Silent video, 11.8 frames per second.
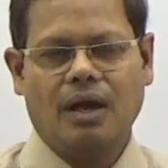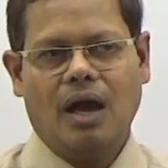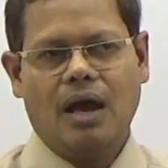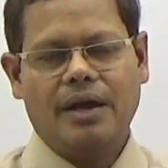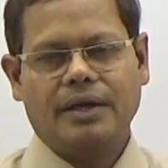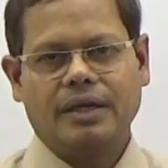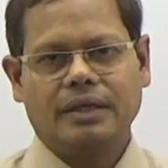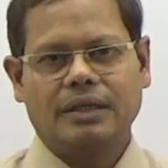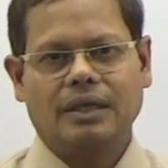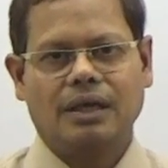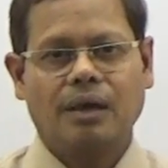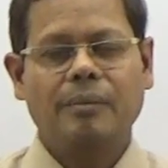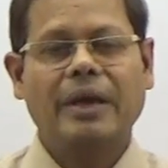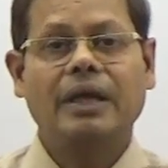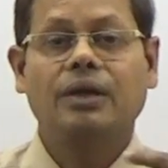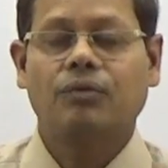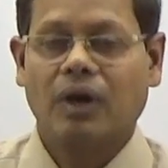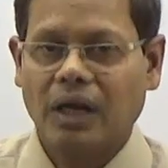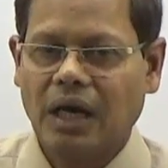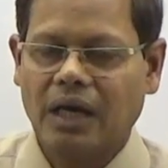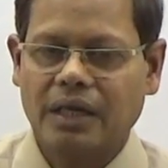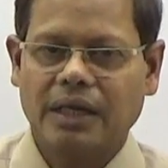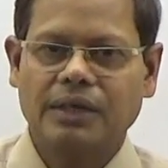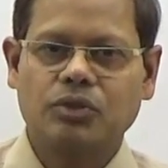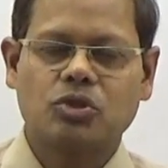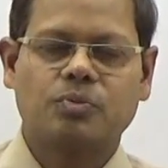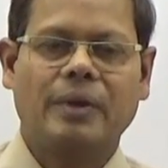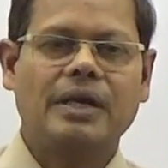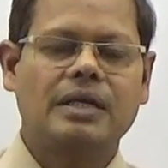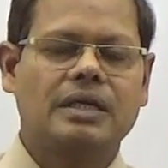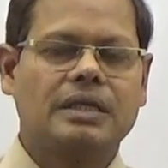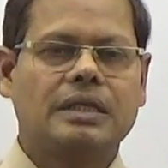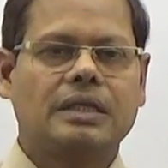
and remaining 1 hour you spend